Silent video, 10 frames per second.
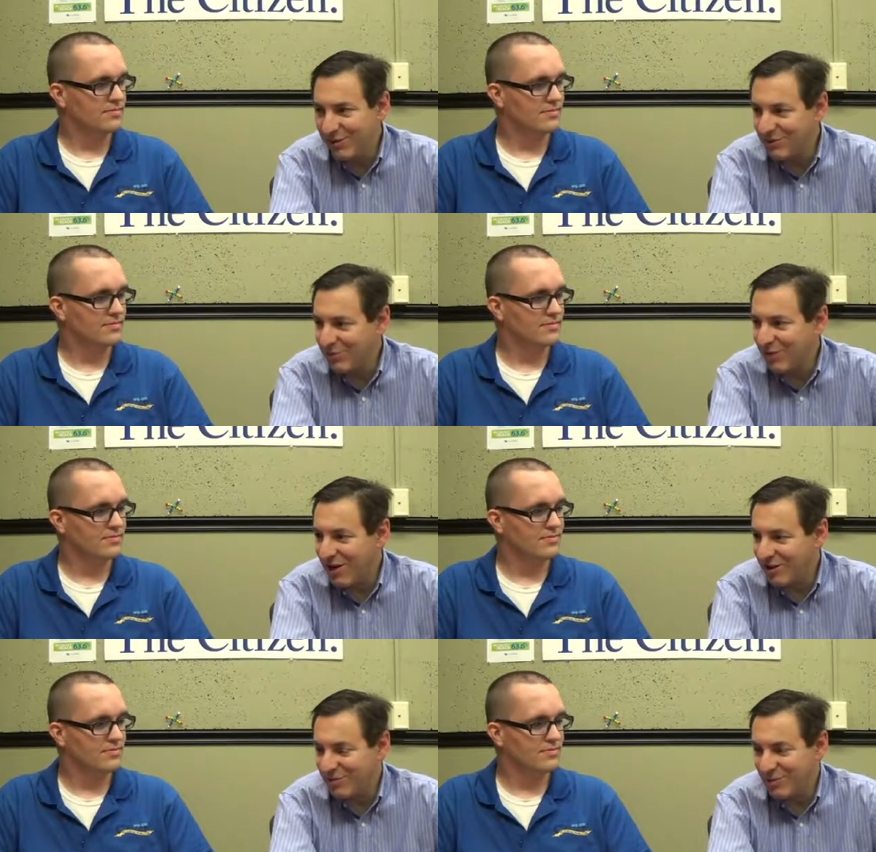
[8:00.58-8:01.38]
Speaker 1: they'll
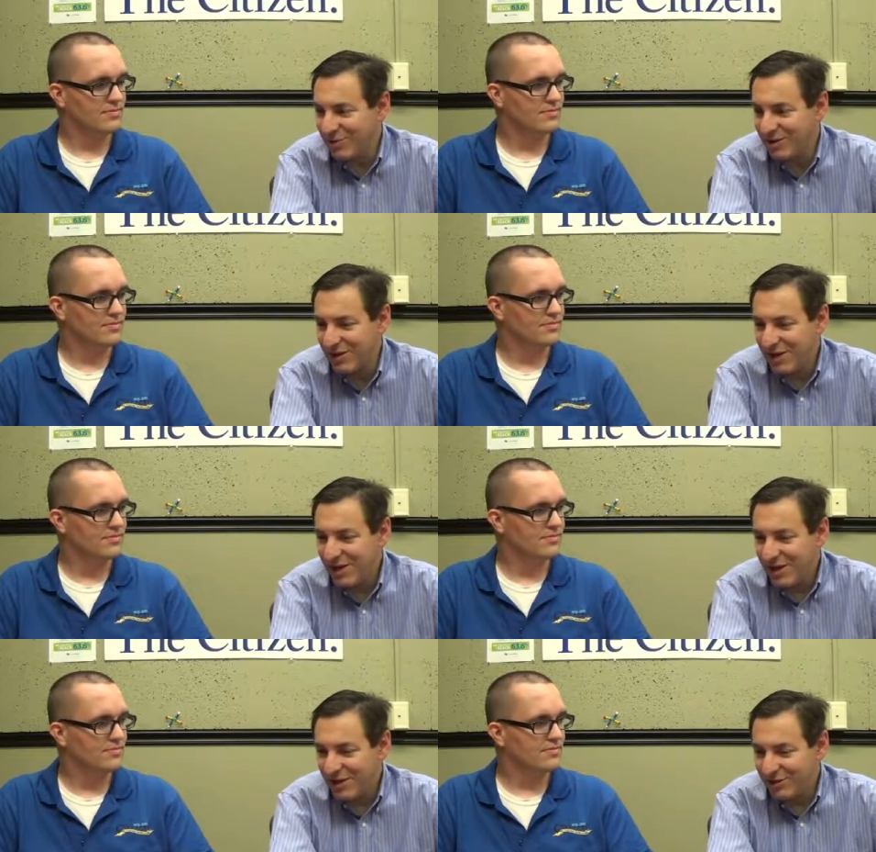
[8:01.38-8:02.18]
surprise me.
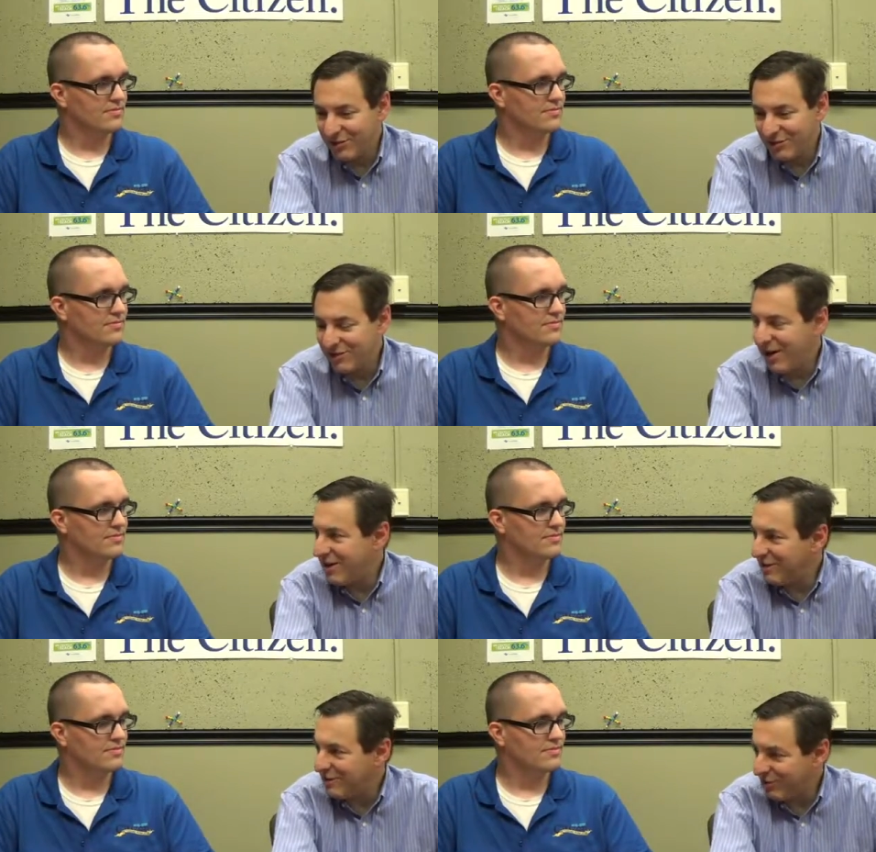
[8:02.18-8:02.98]
And, of course,
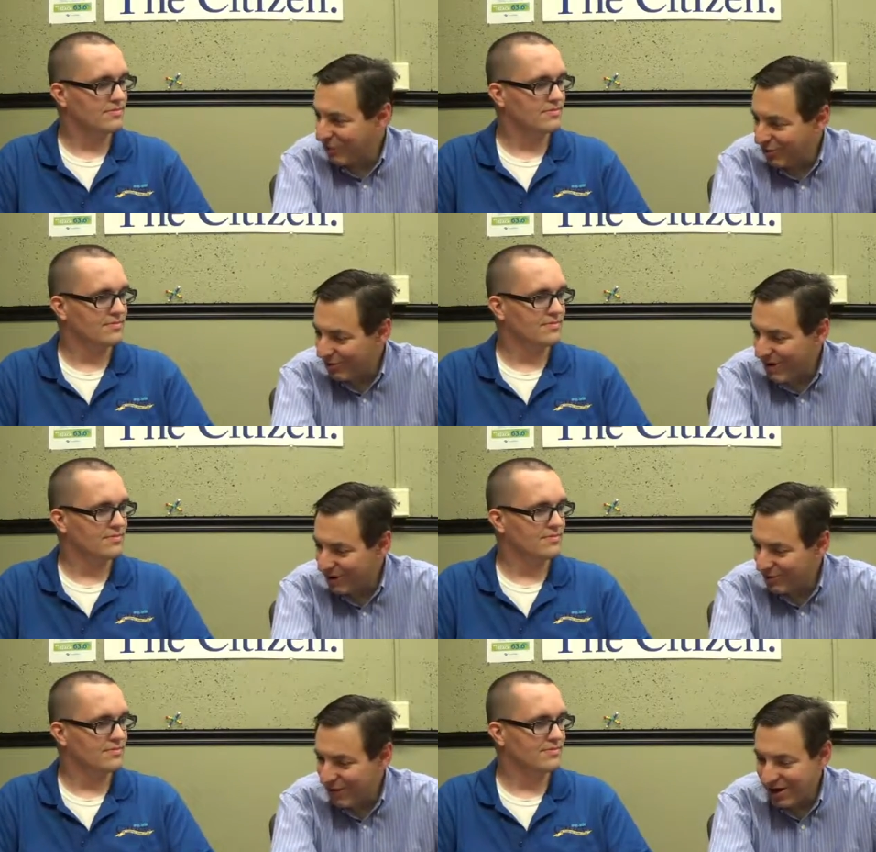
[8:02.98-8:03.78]
Tannehill, the
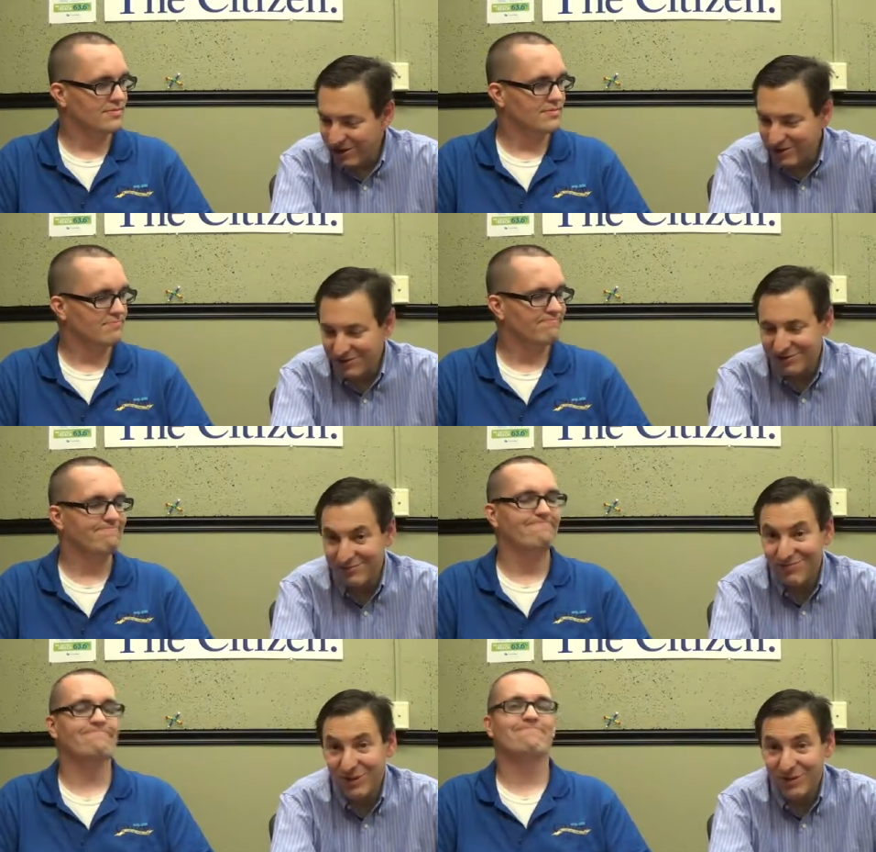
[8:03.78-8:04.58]
quarterback, Ryan, is,
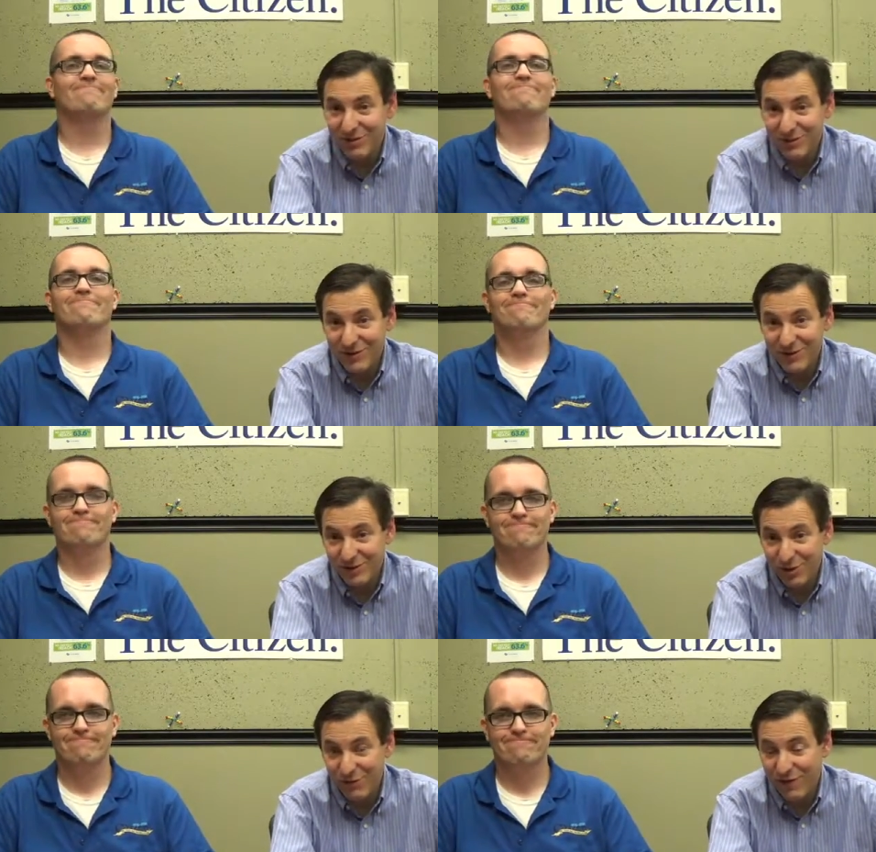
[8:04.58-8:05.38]
you know, this
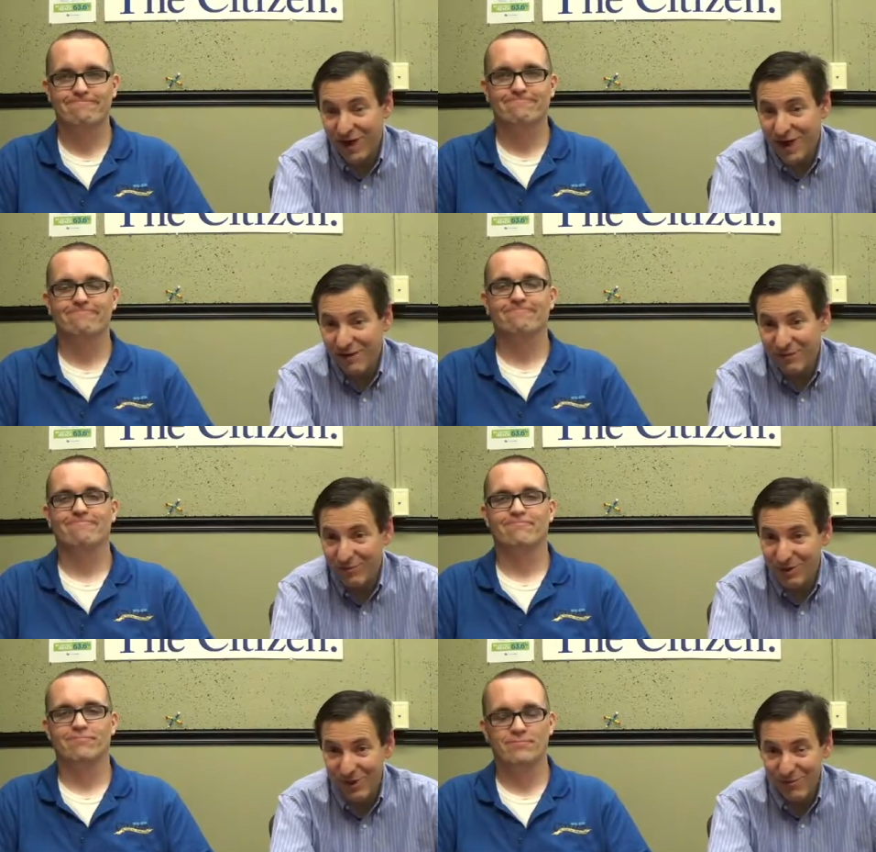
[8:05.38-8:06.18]
is year 5.
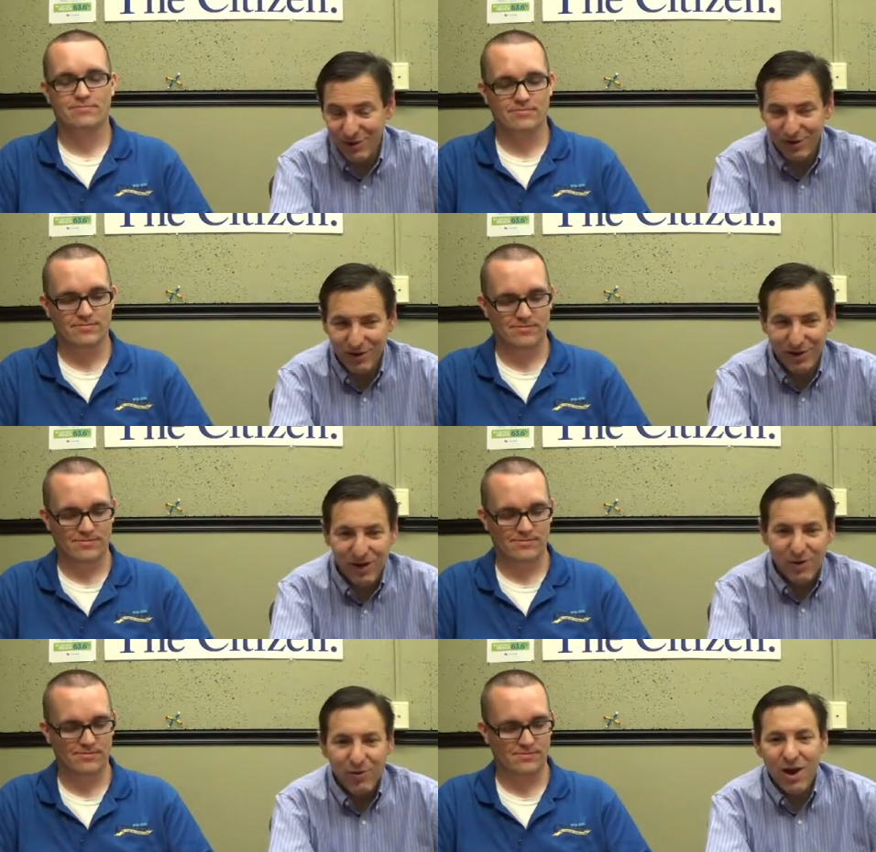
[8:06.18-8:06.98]
And we keep hearing,
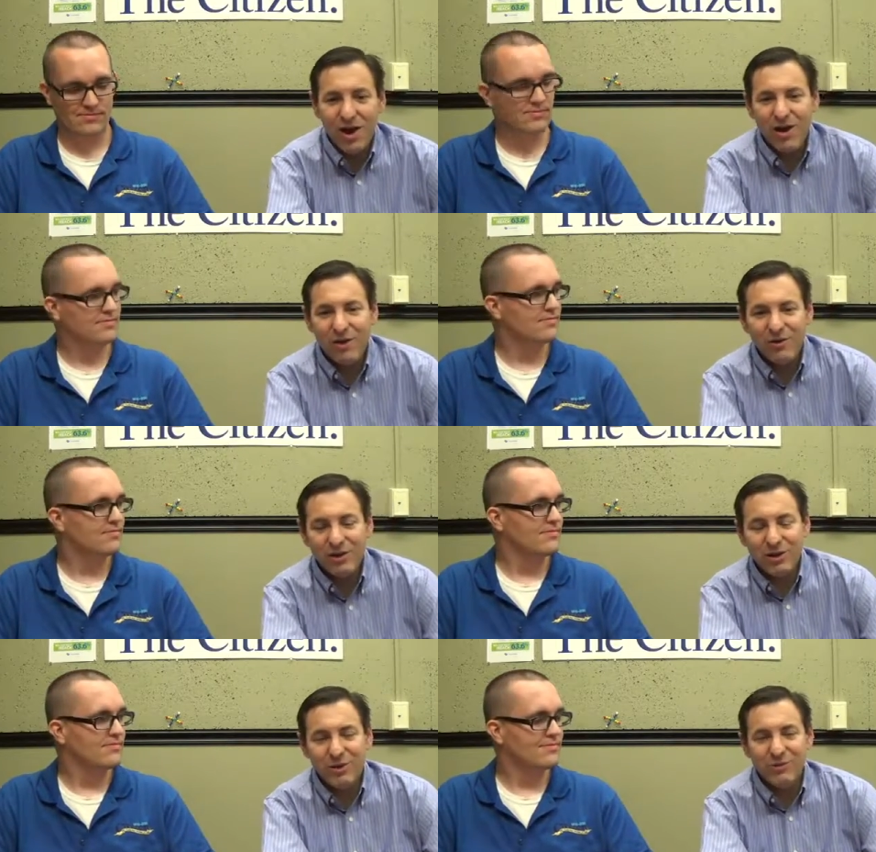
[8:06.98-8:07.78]
well,
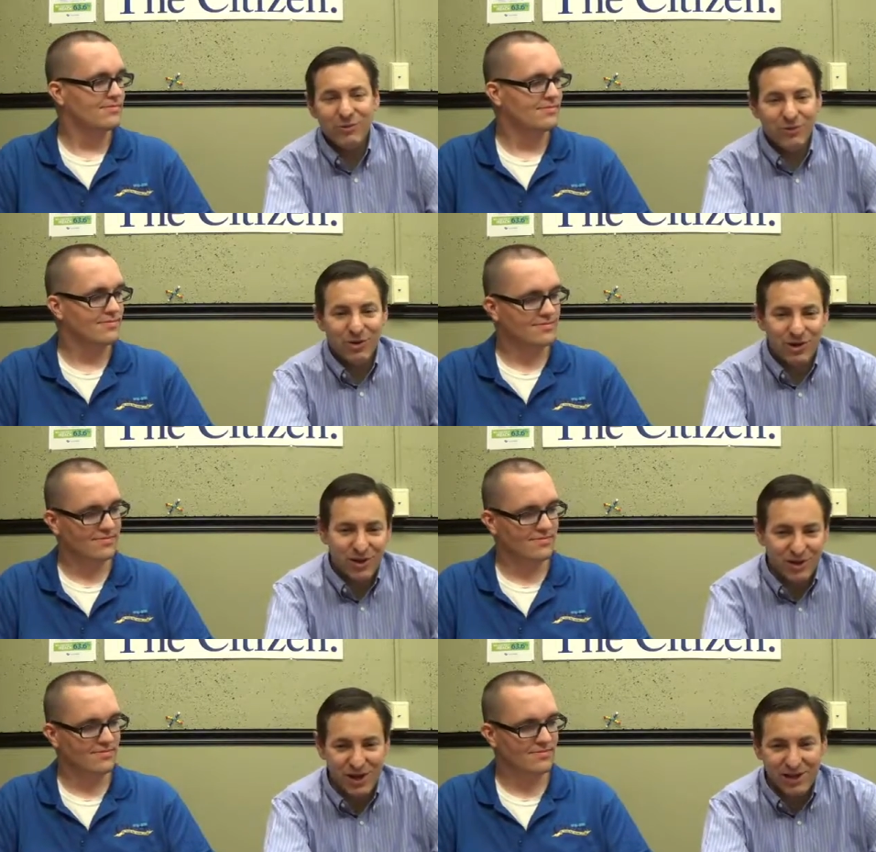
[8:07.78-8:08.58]
you know, he was a
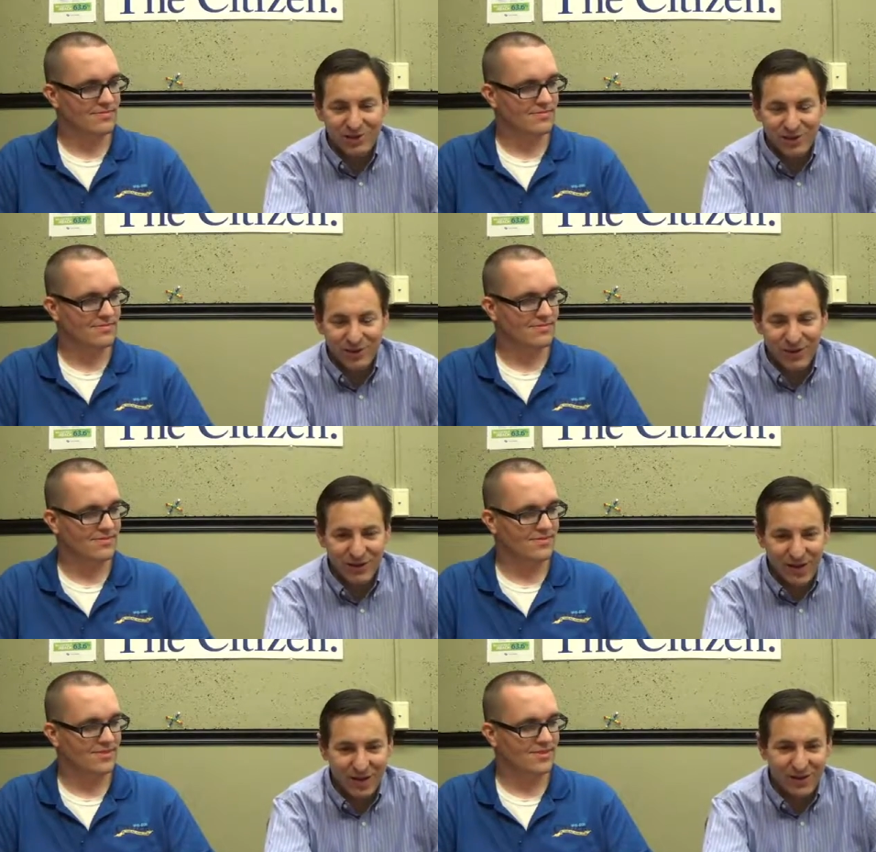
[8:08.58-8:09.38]
rookie. You can't judge him
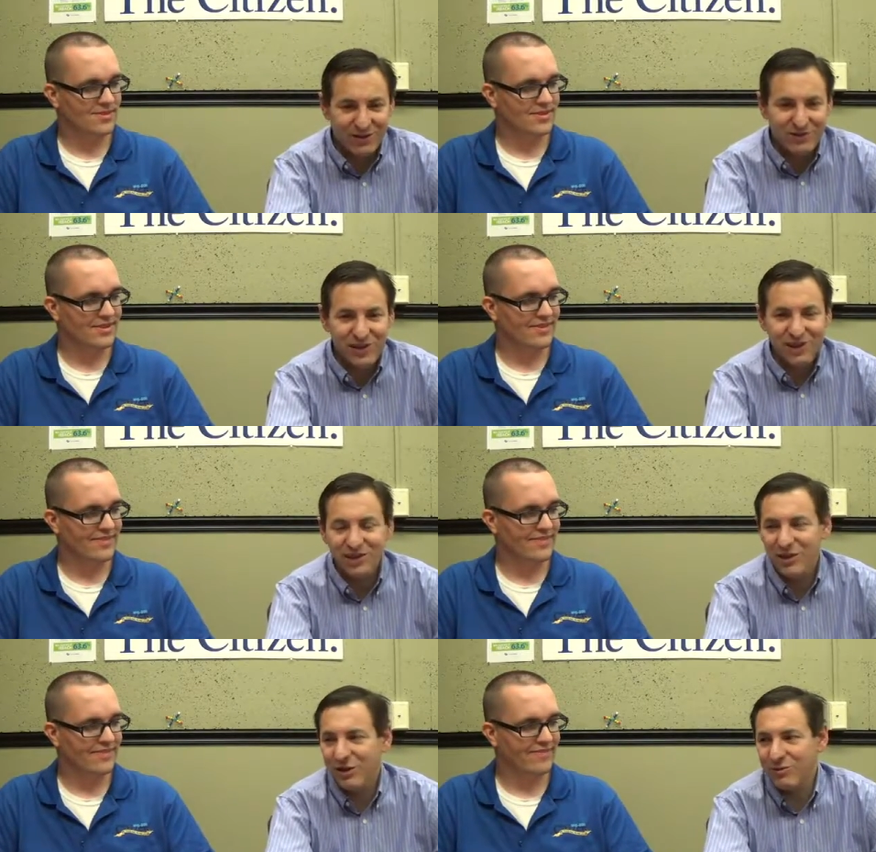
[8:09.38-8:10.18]
on that. And then the
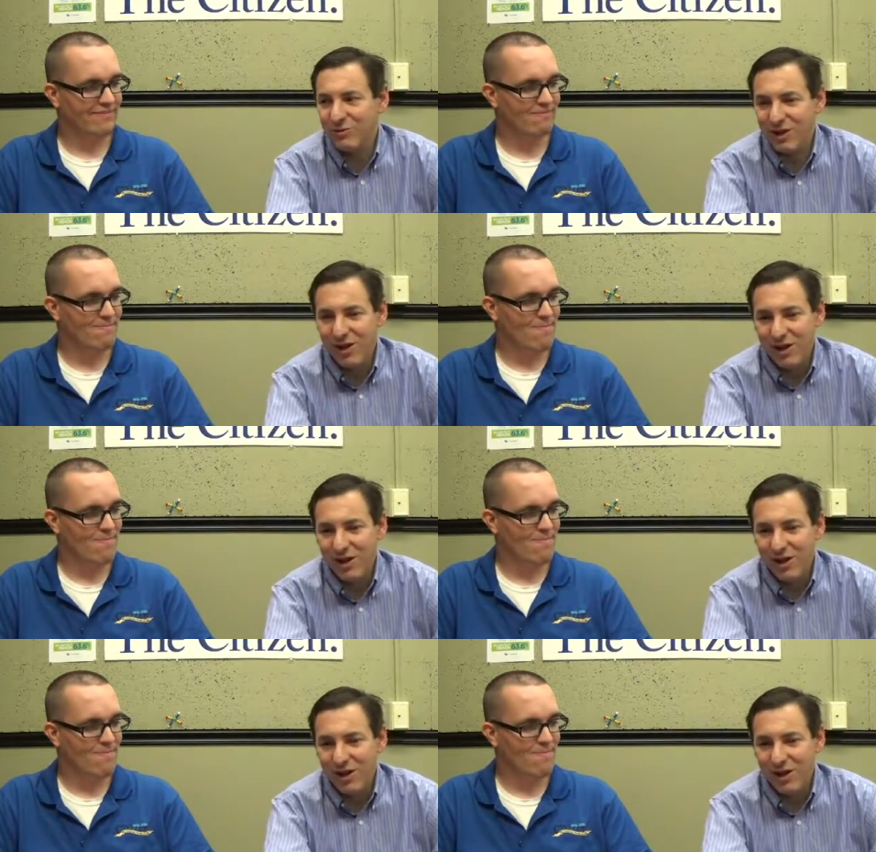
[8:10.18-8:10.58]
second year was like,